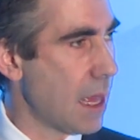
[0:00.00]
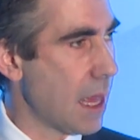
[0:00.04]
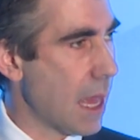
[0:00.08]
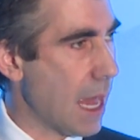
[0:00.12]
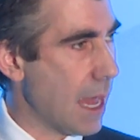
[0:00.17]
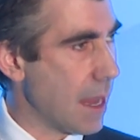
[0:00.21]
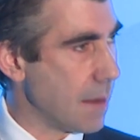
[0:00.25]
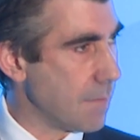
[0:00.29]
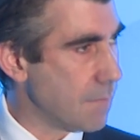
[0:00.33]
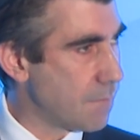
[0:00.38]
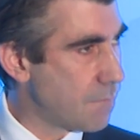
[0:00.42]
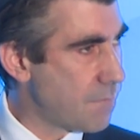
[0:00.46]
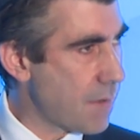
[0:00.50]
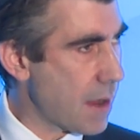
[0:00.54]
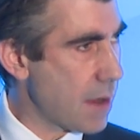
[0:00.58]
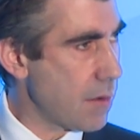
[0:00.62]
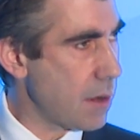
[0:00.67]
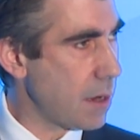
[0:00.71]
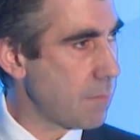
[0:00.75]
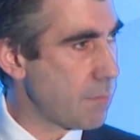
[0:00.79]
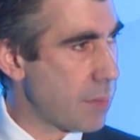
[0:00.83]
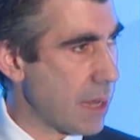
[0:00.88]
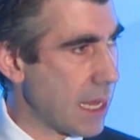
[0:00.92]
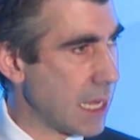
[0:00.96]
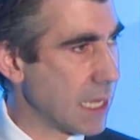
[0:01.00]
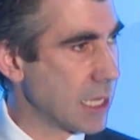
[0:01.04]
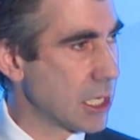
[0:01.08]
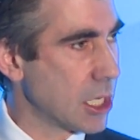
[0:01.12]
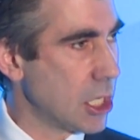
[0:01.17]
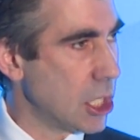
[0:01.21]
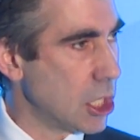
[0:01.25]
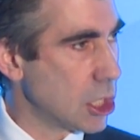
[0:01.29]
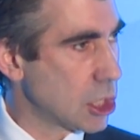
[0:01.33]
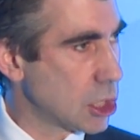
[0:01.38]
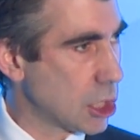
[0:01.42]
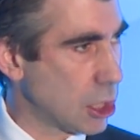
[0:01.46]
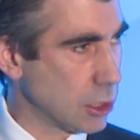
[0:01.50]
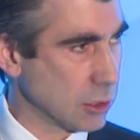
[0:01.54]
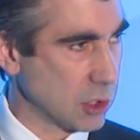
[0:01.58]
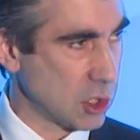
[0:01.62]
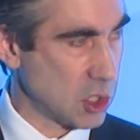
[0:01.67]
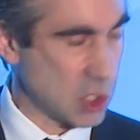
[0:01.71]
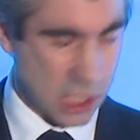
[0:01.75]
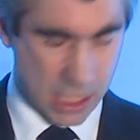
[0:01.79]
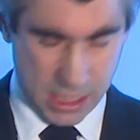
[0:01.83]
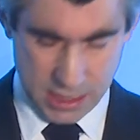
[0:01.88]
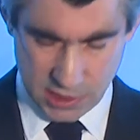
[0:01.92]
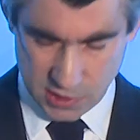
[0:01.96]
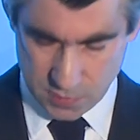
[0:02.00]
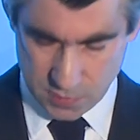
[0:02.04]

a very big culture change